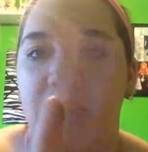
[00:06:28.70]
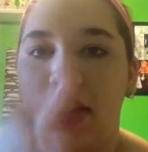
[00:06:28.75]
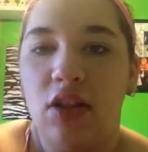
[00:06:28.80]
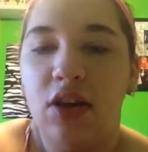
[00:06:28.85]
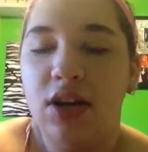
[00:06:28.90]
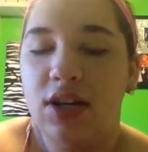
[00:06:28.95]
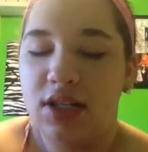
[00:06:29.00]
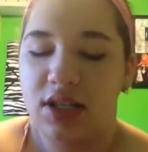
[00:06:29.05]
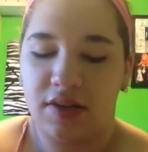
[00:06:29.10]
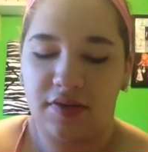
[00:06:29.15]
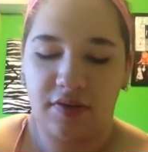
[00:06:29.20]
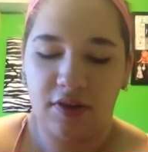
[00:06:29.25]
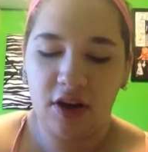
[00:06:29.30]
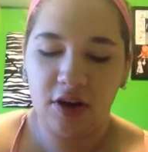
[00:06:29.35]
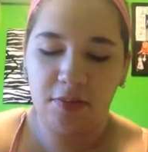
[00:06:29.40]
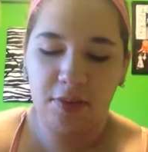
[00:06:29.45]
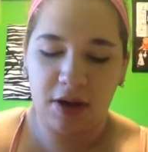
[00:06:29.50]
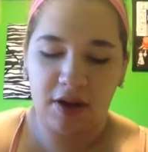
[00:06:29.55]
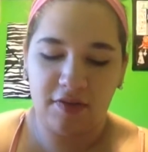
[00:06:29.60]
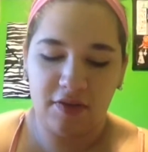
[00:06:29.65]
look different,
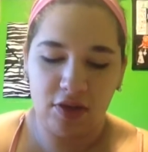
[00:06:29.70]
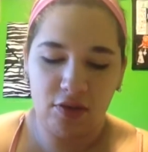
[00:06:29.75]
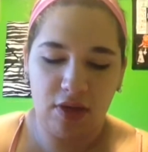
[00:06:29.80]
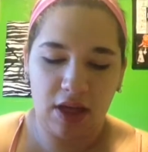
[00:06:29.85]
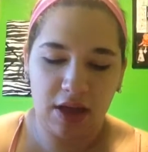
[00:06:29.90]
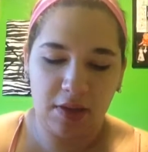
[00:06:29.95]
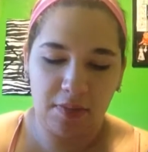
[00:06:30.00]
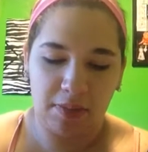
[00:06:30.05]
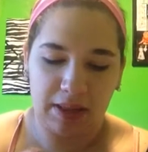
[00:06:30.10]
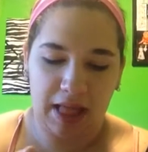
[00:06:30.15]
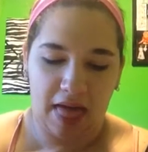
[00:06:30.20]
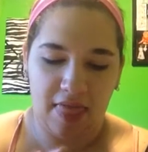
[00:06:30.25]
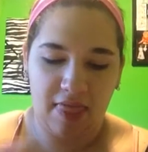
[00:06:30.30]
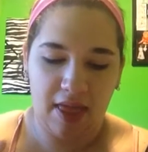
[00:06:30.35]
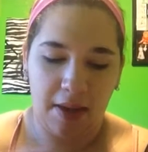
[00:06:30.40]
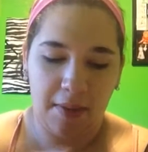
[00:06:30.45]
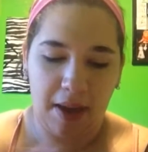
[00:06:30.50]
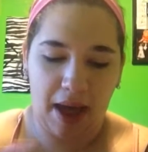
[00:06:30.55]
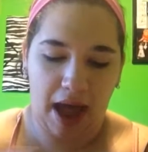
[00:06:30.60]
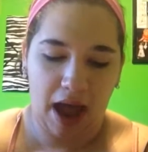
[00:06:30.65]
but if you, like, blend
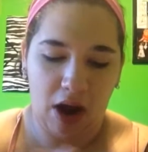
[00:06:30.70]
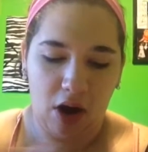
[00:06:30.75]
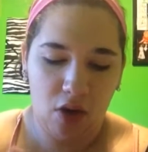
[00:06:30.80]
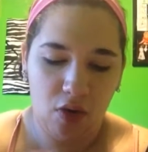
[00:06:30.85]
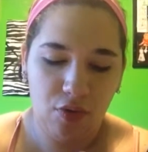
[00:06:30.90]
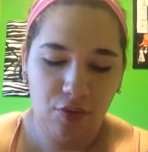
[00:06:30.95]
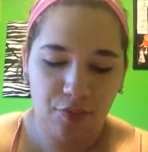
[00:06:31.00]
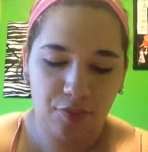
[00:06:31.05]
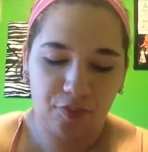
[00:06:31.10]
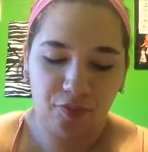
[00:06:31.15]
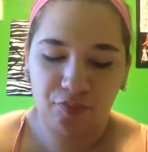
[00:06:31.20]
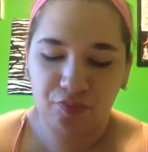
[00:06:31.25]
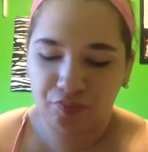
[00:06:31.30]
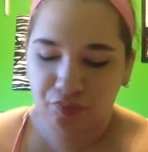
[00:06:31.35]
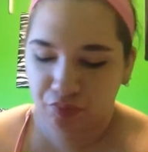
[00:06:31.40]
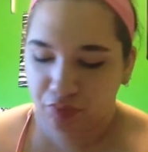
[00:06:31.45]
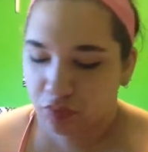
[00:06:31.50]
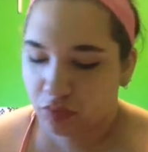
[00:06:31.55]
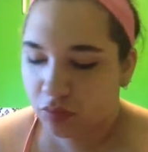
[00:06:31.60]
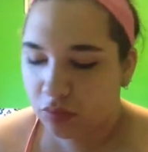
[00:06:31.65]
them out,
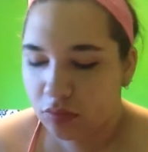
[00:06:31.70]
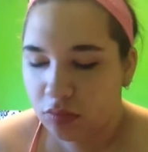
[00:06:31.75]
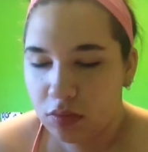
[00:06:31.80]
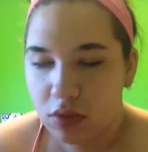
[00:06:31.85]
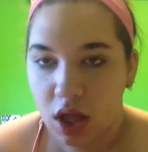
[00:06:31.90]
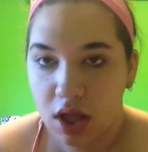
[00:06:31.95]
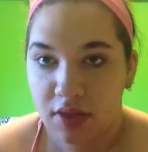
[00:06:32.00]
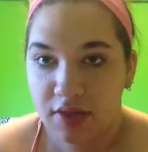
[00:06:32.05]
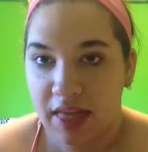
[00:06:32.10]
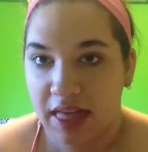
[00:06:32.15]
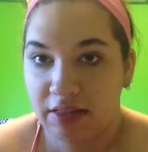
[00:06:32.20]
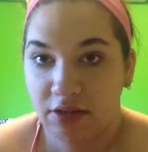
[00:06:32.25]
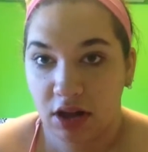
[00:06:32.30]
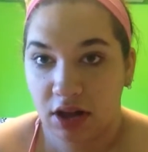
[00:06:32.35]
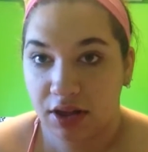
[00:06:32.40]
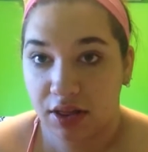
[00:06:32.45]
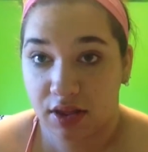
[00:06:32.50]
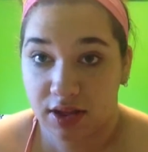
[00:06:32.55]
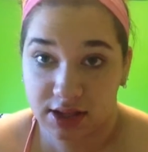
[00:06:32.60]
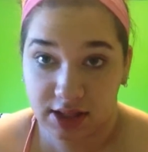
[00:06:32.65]
they
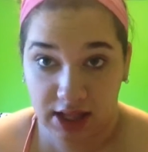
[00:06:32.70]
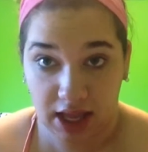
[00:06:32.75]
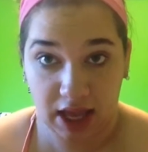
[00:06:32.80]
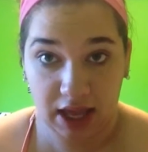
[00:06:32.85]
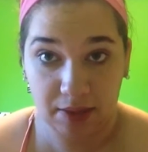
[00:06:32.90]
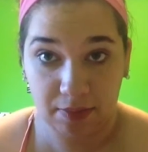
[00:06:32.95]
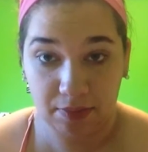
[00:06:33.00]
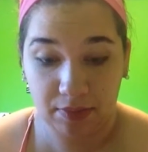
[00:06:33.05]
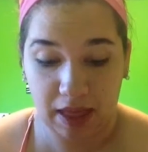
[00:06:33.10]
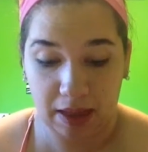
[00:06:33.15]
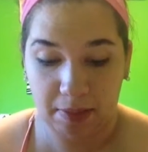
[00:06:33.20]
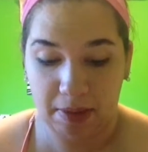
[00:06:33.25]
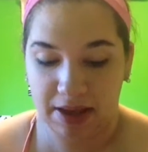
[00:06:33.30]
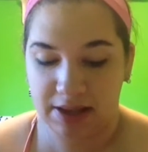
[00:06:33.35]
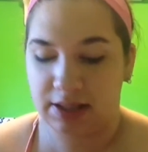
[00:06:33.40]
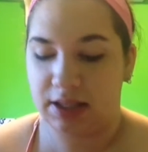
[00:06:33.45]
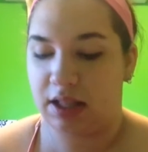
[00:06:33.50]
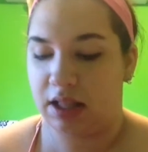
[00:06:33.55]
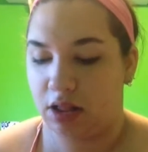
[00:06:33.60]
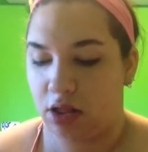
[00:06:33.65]
look the same. They
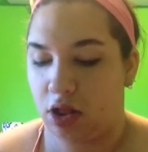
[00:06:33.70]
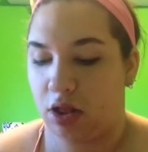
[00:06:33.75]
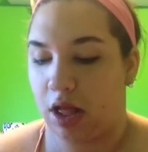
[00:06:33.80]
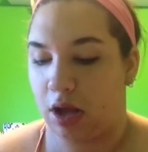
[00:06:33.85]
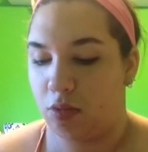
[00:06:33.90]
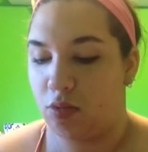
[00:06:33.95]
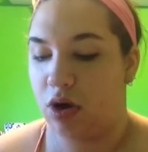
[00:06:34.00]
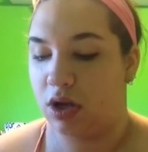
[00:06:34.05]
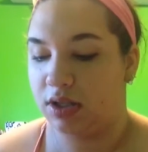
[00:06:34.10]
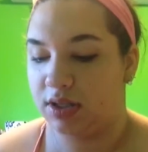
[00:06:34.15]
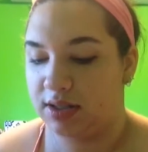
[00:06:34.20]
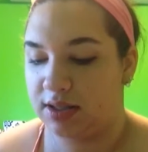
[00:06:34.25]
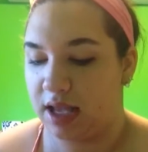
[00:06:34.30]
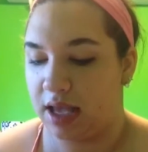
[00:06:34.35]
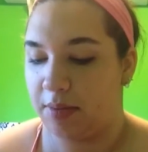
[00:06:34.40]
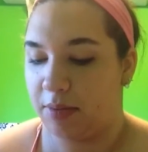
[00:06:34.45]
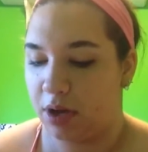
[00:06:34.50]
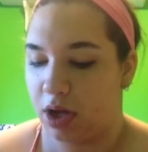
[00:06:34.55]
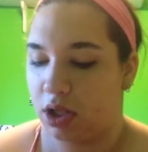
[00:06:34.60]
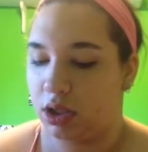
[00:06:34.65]
basically look like one
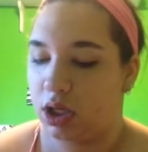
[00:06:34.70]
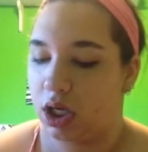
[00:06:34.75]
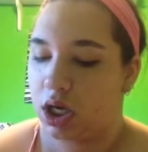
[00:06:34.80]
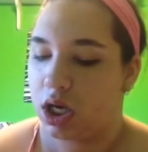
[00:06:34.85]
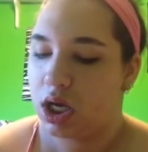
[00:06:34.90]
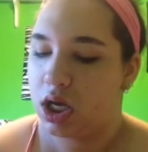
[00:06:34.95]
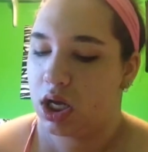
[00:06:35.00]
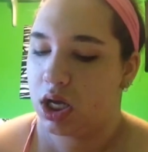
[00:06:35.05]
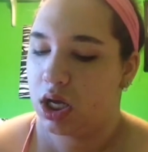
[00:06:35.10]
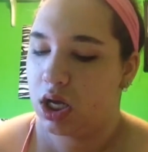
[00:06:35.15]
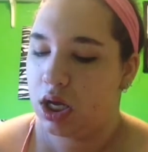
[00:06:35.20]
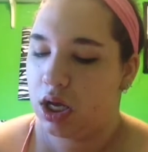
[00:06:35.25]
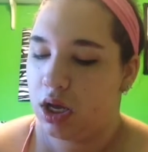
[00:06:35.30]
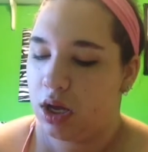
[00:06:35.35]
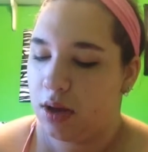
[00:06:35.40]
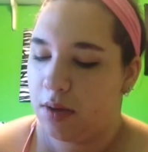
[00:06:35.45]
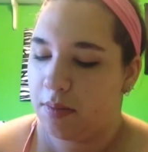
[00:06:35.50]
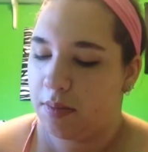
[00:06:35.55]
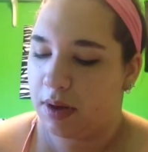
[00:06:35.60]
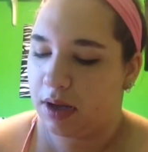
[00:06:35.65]
same color.
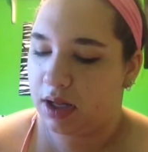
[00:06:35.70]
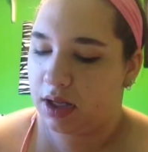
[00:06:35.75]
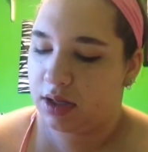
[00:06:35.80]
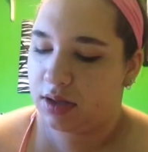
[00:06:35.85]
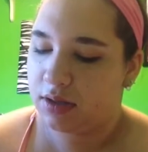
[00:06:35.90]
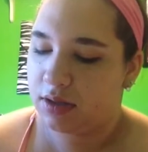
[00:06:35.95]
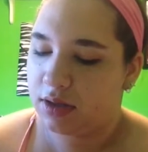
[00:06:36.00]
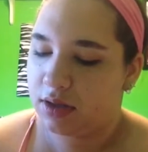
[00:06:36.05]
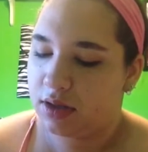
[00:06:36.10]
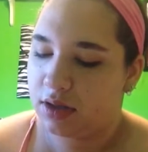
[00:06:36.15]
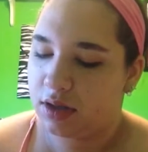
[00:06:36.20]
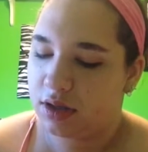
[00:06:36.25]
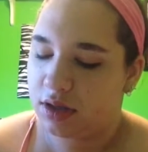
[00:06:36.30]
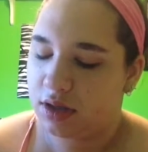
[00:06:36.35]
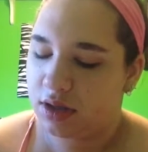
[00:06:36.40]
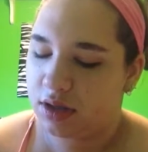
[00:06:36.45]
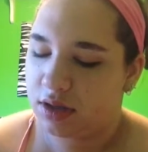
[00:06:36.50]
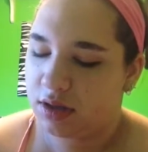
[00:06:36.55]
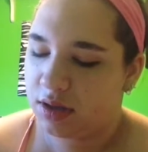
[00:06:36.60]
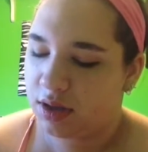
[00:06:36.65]
But
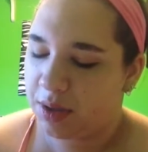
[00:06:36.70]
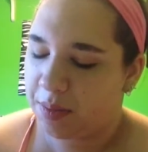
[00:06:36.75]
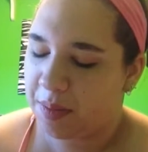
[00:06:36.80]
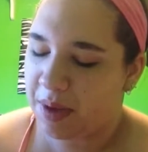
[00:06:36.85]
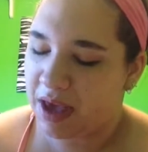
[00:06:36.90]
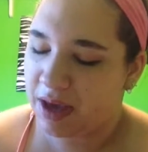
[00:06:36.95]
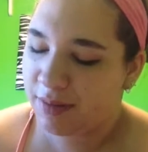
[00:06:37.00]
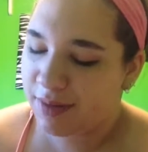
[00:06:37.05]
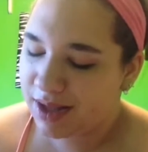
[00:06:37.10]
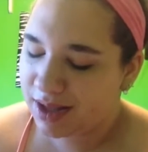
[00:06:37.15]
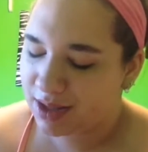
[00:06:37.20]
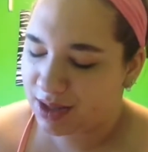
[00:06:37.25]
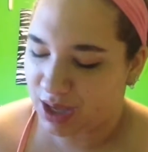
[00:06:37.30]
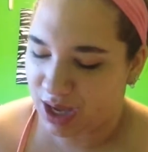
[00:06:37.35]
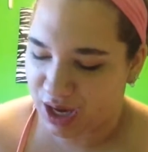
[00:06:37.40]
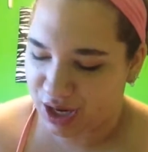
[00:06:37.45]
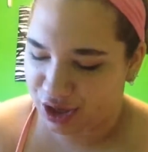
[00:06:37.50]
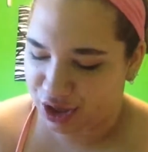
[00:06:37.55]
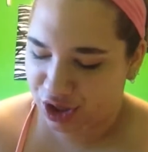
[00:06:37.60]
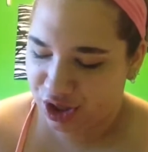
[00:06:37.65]
the
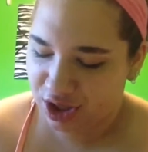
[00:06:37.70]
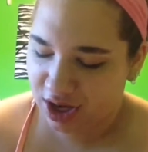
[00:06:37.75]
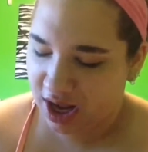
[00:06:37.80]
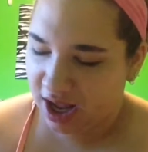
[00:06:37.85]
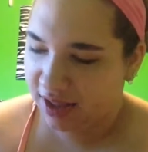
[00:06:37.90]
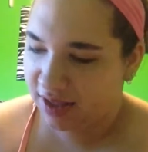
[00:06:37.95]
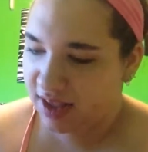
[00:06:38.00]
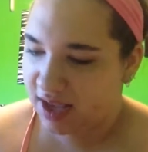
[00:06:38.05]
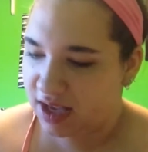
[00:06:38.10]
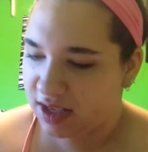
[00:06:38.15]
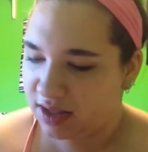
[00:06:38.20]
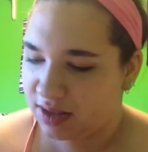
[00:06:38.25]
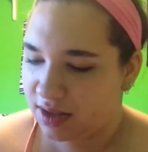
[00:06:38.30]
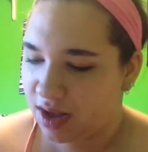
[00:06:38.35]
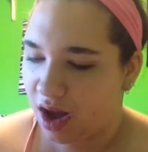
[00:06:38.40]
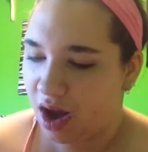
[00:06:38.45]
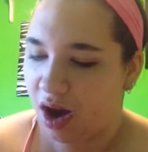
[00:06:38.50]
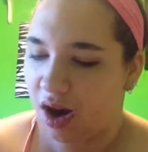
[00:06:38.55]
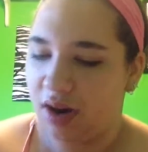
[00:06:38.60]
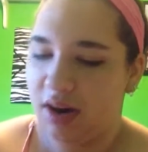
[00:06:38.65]
pigmentation on these
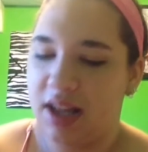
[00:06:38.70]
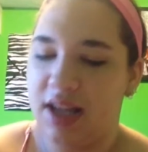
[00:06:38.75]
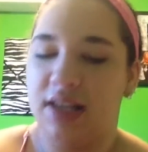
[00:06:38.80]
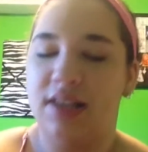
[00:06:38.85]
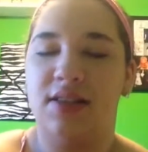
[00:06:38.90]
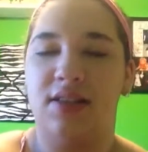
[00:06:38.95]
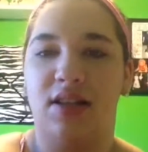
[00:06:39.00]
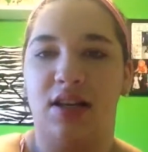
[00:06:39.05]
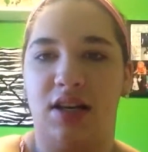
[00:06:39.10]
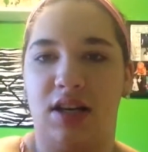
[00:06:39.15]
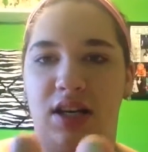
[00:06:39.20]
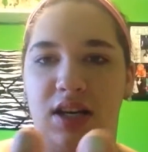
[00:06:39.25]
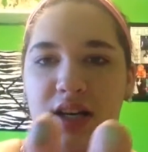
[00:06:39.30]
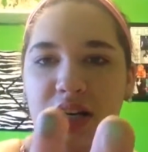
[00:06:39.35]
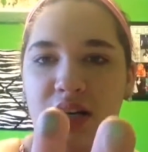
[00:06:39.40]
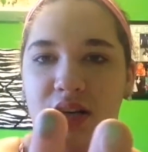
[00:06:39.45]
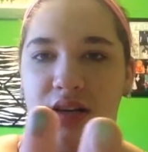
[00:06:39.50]
aren't as good,